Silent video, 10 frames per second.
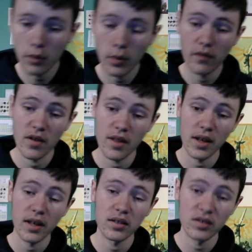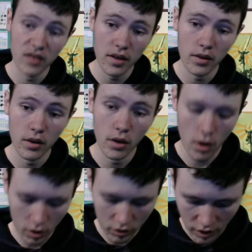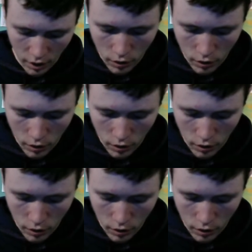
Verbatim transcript: with the standard Octo.